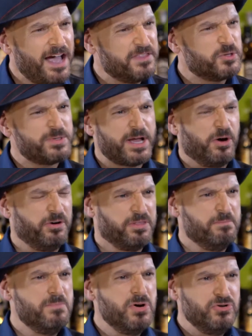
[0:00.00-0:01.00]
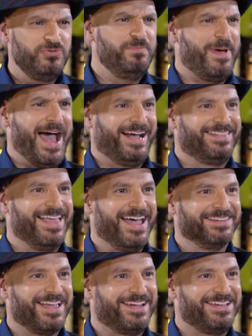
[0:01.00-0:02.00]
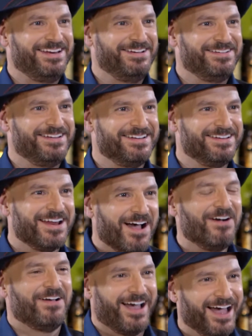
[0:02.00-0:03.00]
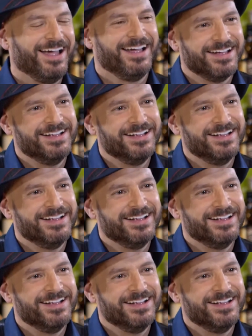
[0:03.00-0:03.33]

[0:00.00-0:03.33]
Yeah, this was like going to the moon back then. Like Exactly. Okay.